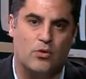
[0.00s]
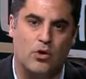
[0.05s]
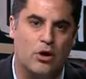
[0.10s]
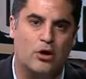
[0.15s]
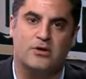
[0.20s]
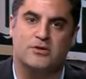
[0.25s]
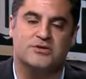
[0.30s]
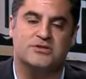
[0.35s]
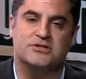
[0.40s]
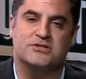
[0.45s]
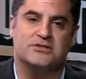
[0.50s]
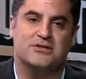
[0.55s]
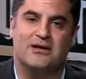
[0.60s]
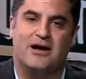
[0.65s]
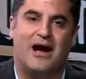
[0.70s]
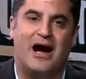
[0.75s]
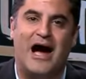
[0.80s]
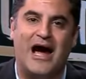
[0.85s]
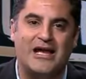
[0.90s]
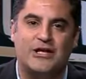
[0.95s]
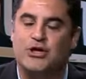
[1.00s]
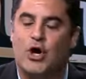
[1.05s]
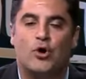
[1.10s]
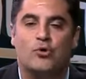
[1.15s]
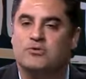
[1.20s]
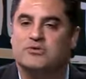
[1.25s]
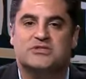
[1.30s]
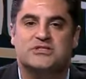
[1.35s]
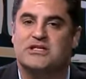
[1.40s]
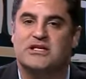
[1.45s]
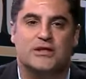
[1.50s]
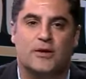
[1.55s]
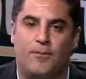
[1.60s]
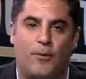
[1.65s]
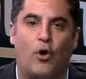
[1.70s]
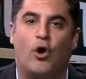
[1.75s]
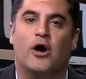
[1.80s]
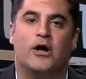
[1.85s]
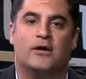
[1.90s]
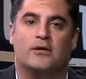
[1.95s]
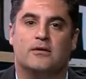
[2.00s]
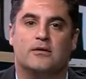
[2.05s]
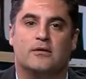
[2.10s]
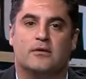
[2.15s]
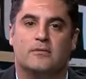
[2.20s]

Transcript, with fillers: words. I don't see the point.